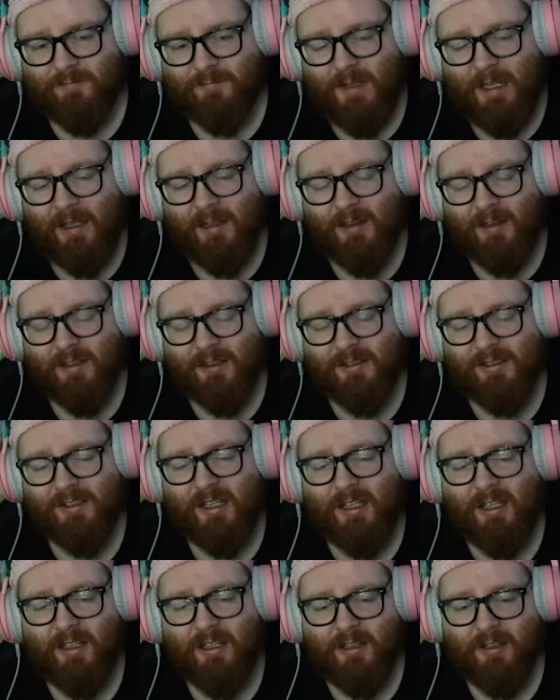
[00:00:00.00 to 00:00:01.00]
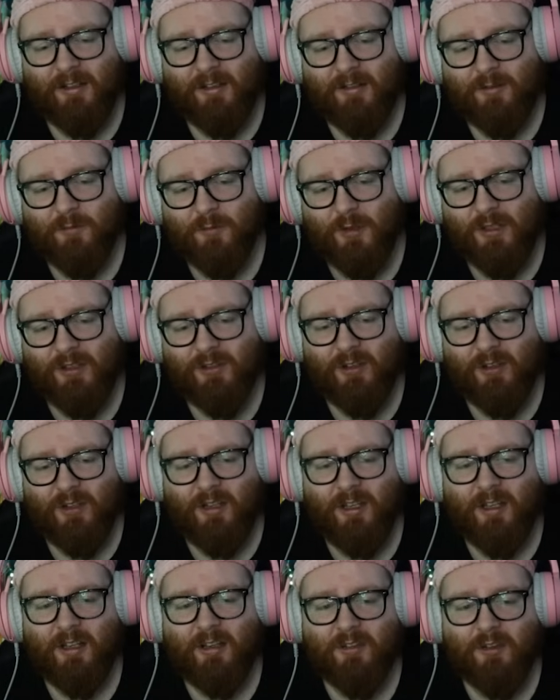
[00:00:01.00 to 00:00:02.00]
in the scene where
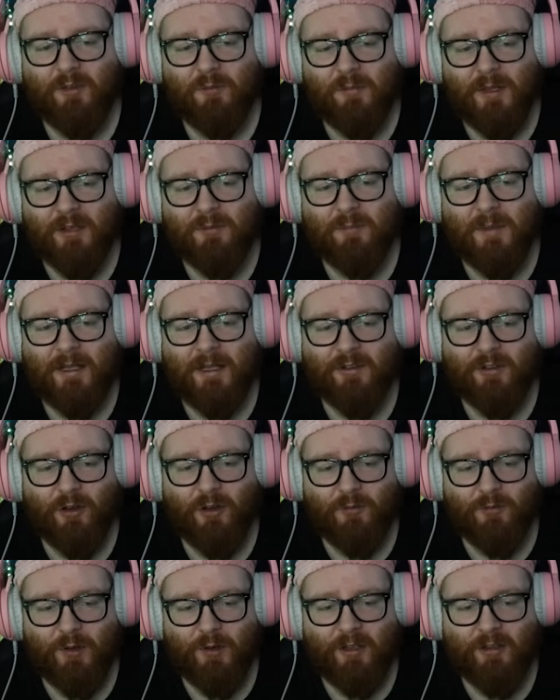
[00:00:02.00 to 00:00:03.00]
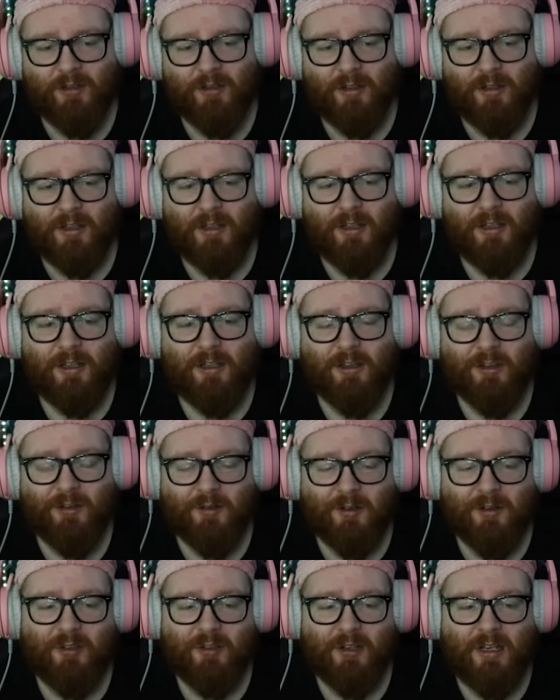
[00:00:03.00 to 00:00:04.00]
Cindy is in Miss Man's office,
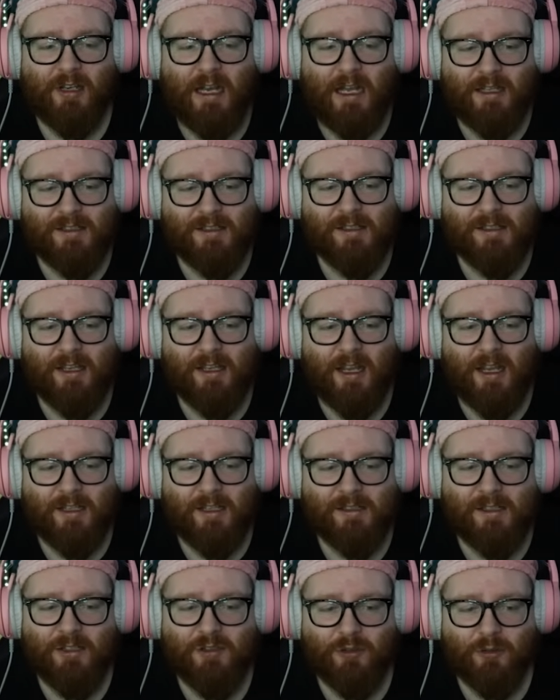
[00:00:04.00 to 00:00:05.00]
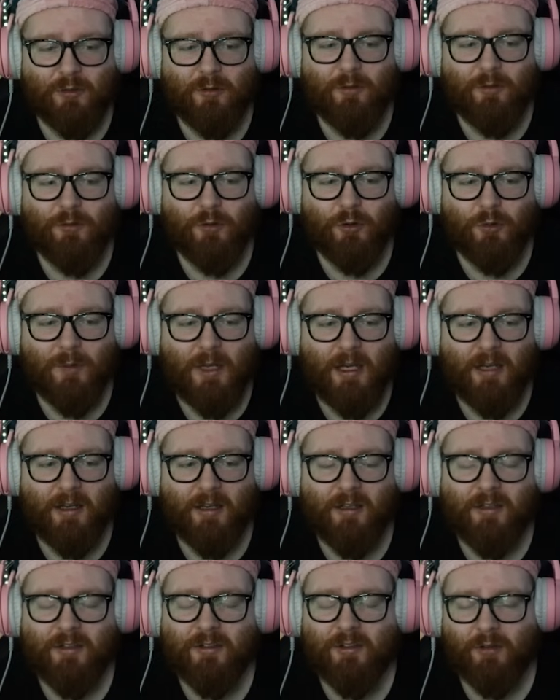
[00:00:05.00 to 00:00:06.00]
there is a Nazi SS uniform
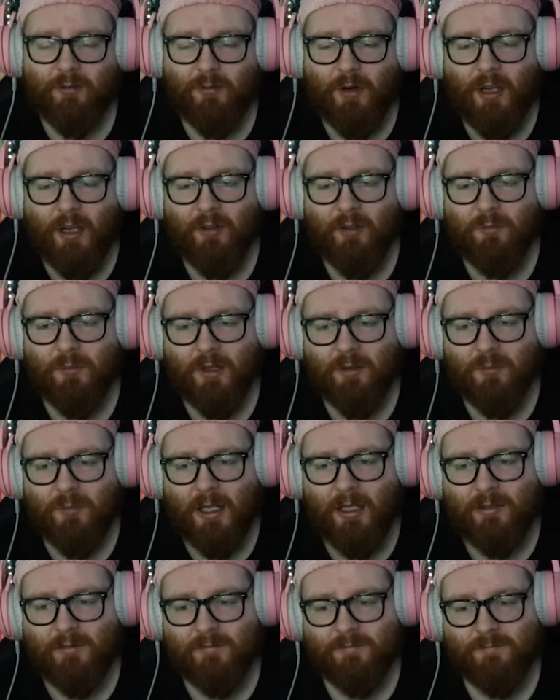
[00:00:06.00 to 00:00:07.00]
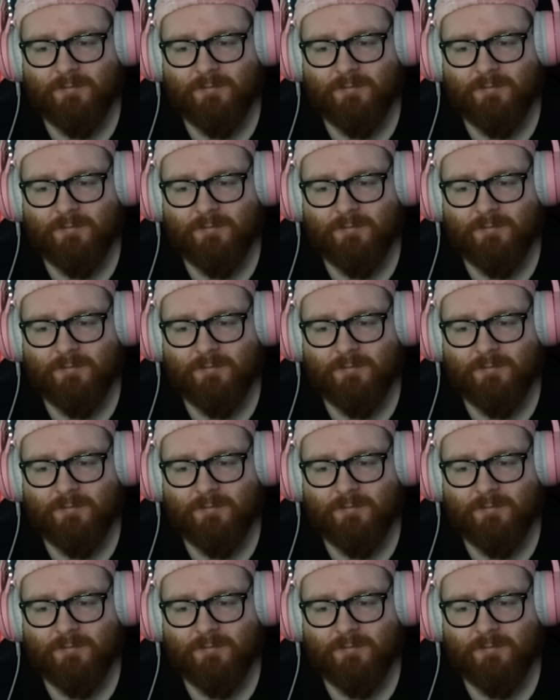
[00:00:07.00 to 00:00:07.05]
hanging to the right of Miss Man.